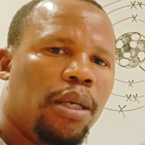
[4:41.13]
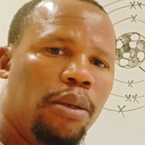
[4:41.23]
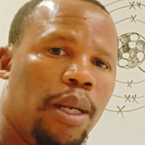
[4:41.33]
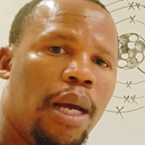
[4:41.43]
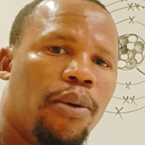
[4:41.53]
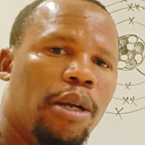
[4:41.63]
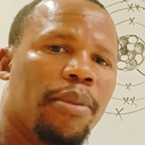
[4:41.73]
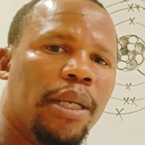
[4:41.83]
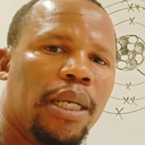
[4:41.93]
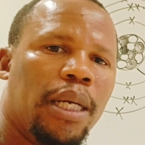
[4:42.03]
ile ha go le
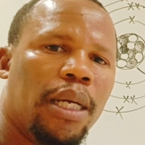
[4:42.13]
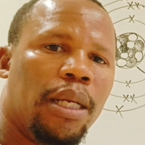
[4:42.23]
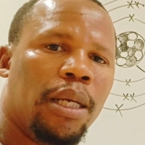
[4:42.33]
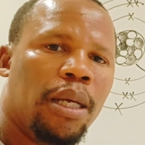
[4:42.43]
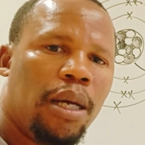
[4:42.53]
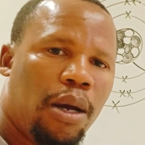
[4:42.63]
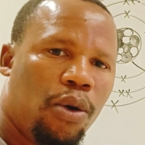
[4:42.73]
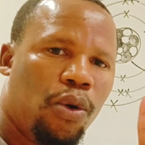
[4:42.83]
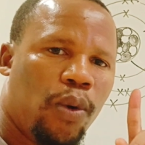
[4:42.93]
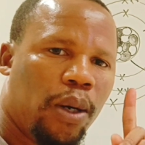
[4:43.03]
mariga yaneng ha go
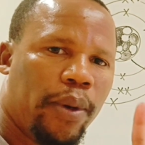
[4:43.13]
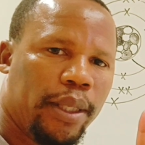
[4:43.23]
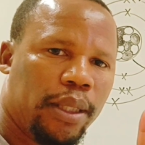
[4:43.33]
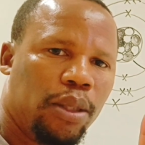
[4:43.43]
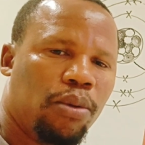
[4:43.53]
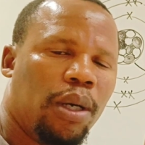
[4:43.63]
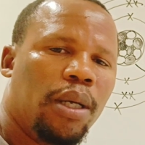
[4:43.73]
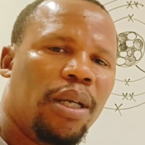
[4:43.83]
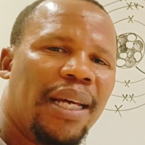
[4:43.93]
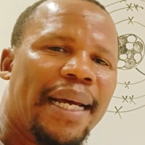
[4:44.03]
le 1 wa sitwa
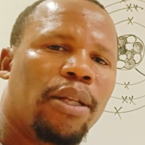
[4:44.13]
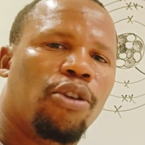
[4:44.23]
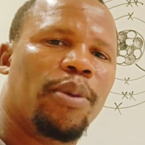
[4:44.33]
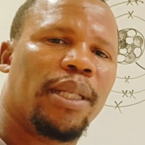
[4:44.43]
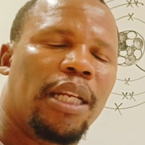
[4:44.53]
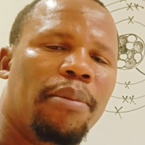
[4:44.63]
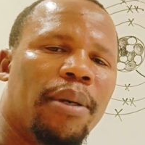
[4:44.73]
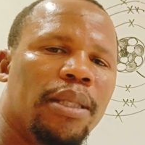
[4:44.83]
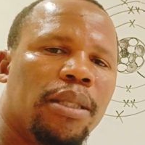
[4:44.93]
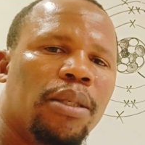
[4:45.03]
ha le robetse le
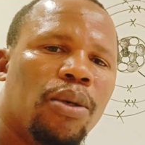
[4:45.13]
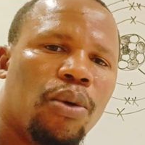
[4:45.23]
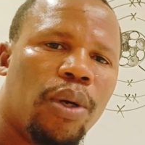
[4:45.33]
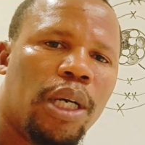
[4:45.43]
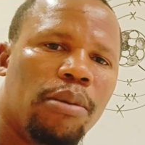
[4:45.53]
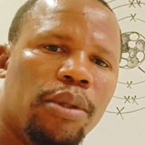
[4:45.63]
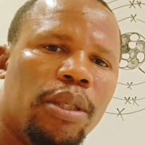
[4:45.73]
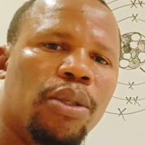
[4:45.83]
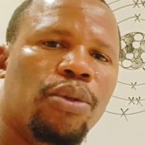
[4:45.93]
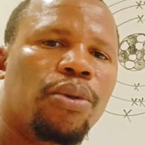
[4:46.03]
bantsi go nna
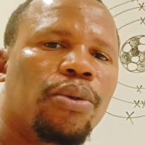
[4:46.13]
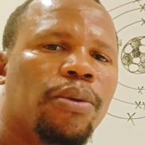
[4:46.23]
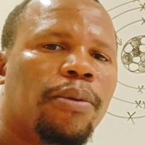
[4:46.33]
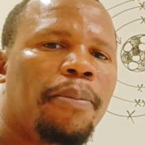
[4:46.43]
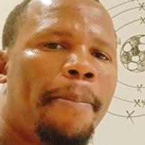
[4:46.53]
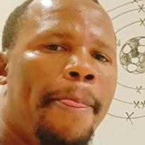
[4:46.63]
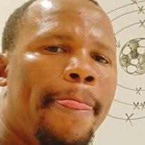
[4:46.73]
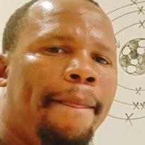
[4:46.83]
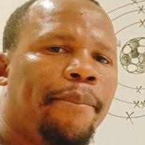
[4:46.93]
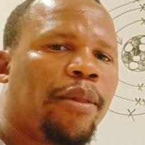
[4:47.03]
bothito.
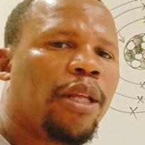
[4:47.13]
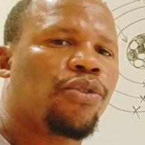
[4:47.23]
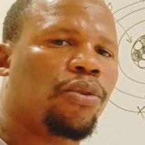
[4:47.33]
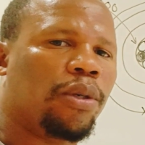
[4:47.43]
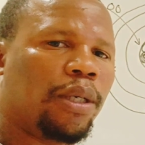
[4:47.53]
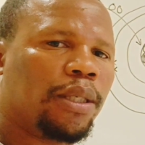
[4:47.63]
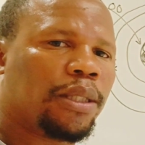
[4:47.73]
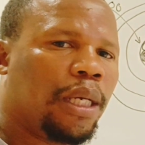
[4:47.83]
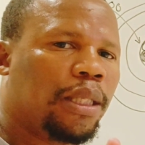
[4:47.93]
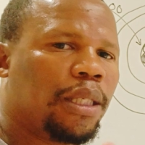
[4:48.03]
So
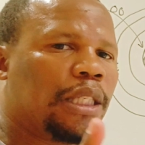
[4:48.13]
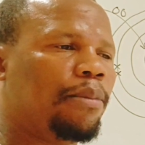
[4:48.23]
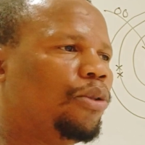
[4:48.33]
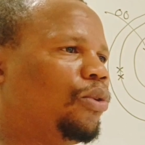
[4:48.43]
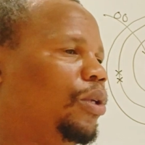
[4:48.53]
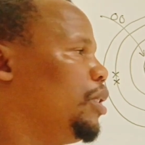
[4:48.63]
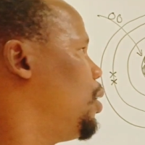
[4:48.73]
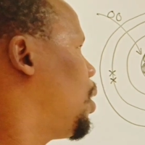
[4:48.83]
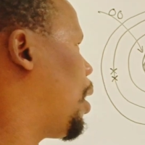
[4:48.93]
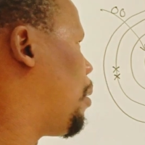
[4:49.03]
take the same
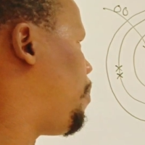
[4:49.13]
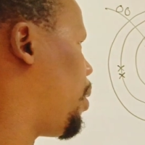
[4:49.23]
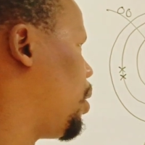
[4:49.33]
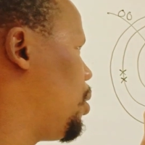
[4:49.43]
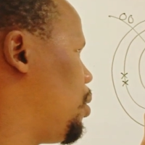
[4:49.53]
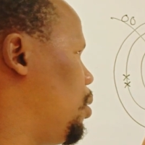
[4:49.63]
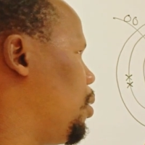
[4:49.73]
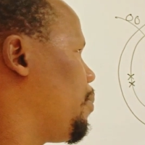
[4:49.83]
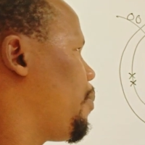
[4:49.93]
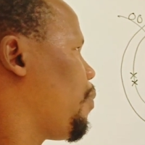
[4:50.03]
analogy, apply it.
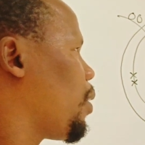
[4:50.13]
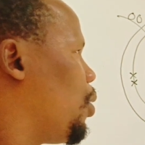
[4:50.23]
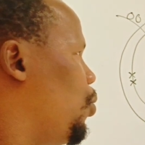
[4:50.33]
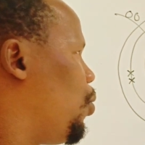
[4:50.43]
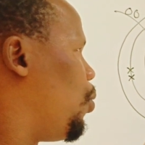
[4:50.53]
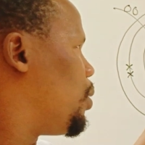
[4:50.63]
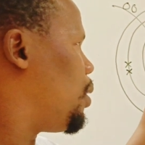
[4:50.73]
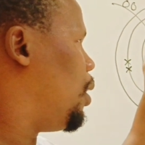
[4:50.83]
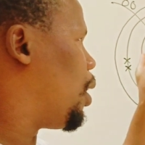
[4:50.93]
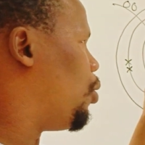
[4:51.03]
The
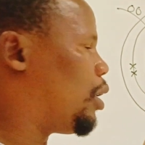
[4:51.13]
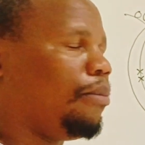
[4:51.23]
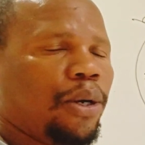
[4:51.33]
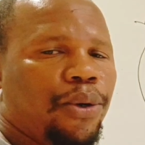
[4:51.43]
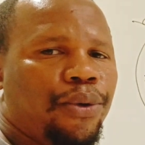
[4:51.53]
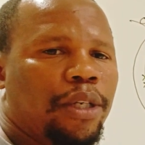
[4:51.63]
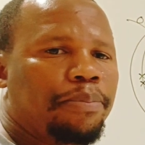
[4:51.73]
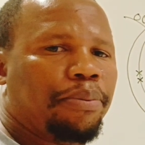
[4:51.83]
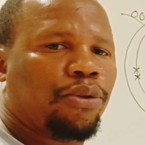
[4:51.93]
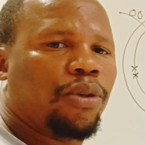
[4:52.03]

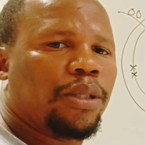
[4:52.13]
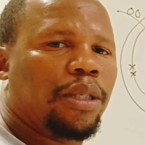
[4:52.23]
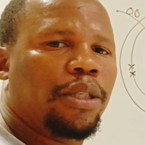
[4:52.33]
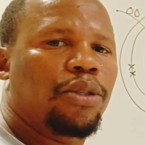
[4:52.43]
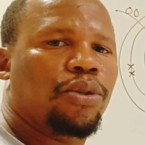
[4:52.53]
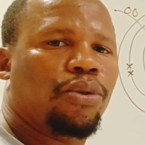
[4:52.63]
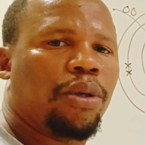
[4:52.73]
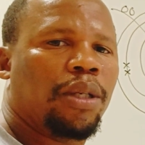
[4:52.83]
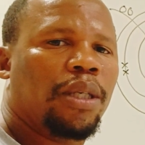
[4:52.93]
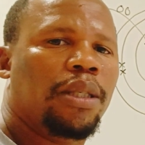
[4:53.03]
protons and the
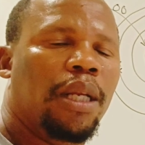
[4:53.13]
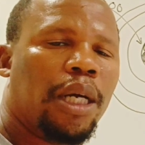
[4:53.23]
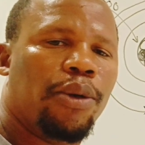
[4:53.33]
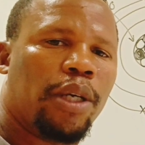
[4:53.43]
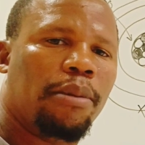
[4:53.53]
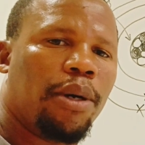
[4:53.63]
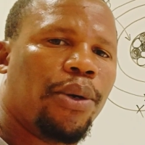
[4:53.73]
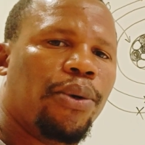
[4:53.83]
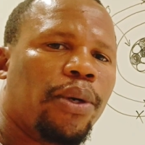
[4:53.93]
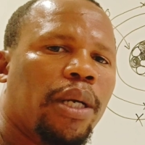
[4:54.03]

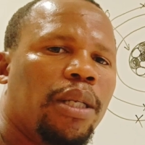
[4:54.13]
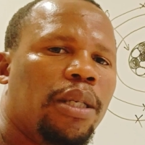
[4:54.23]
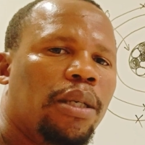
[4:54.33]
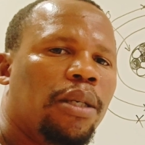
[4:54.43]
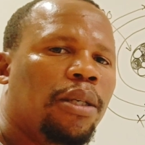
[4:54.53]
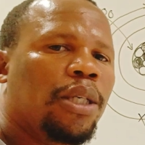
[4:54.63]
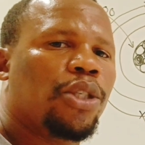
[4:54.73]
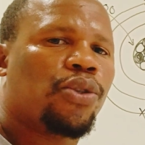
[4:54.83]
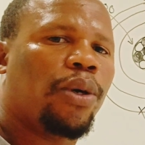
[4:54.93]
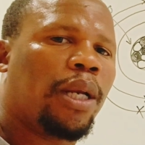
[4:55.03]
neutrons, right?
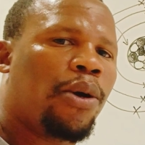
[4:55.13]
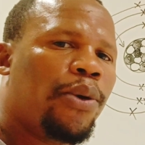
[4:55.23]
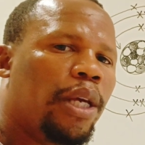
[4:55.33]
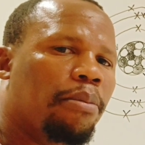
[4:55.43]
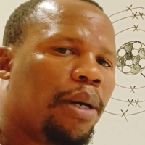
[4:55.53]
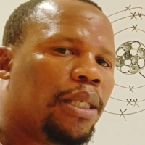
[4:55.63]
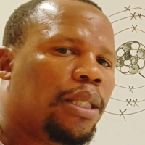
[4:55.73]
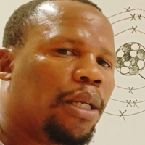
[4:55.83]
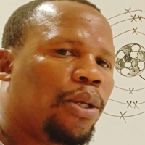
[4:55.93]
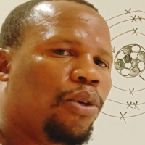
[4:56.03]
So now
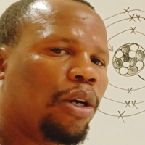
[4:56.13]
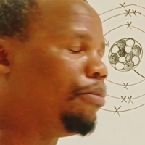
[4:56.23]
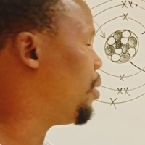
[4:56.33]
imagine you are